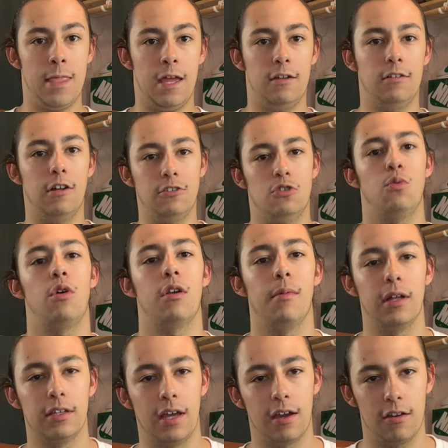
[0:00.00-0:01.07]
not too worried
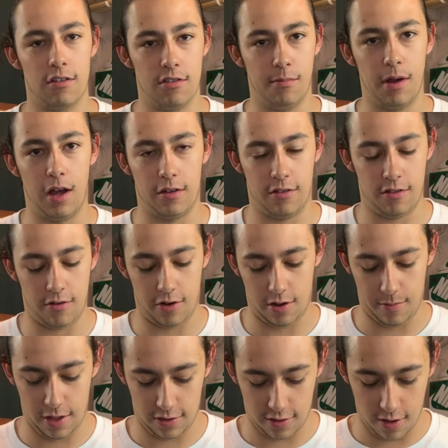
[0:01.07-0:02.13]
about that because the box is already
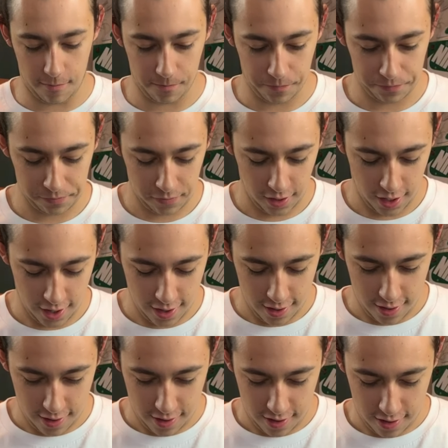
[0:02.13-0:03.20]
messed up.
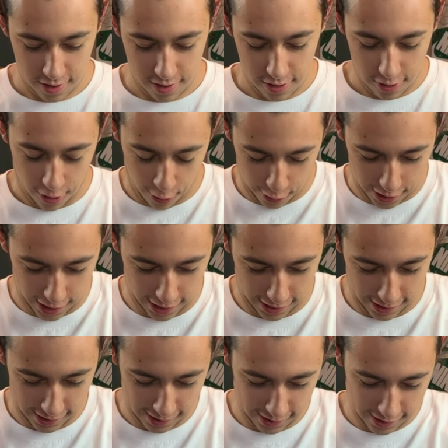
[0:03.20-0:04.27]
Okay.
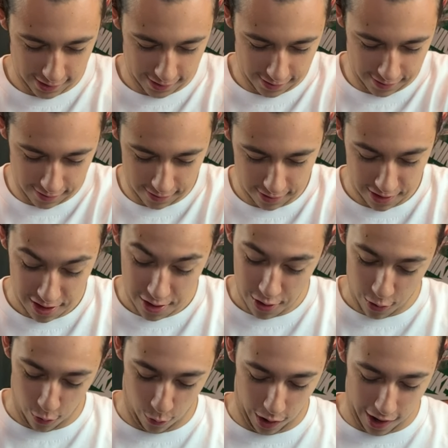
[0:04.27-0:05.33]

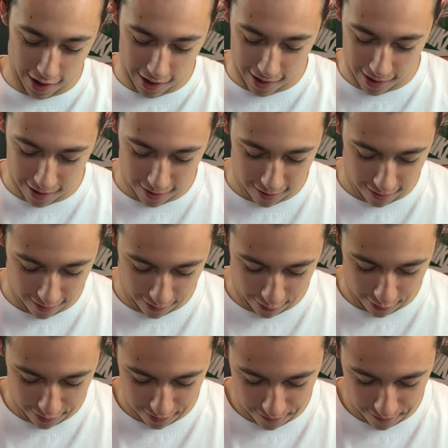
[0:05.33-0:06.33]
Wow.